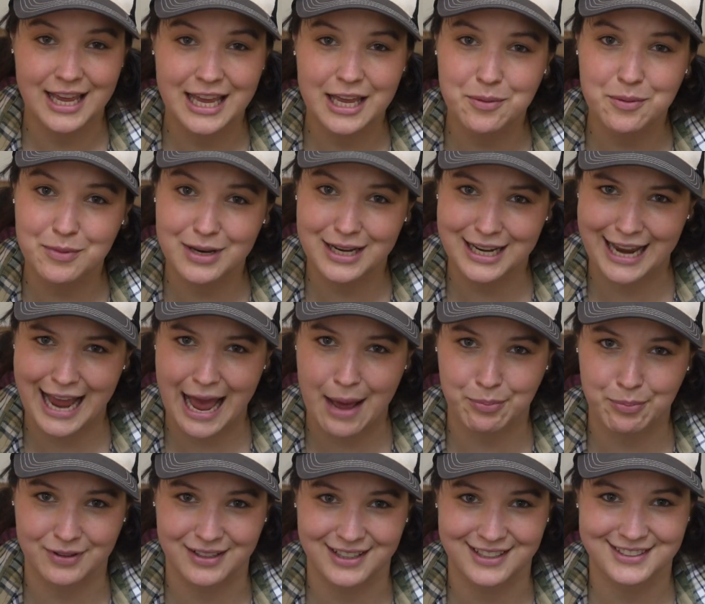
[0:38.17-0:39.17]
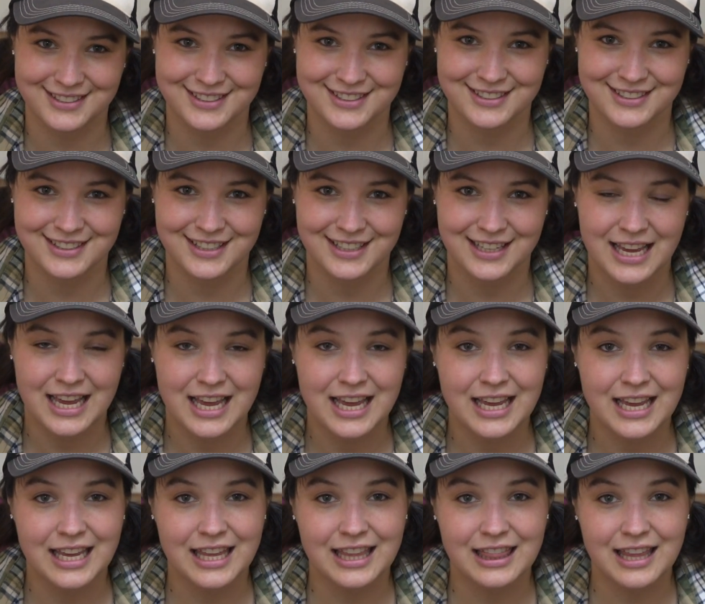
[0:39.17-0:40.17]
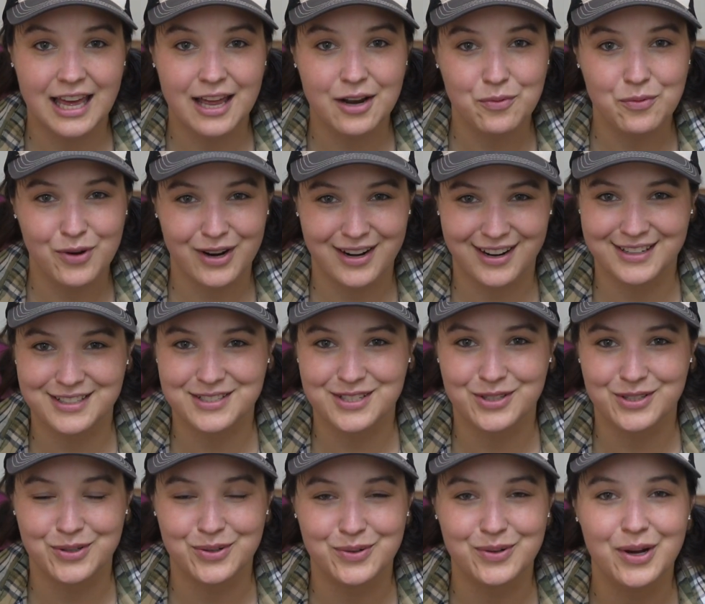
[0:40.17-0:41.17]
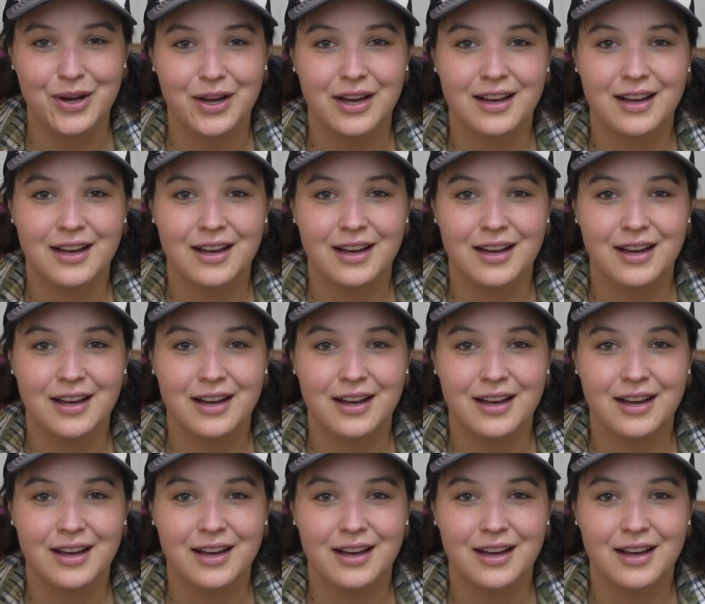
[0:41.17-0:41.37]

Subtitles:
in Minneapolis. He then went on to,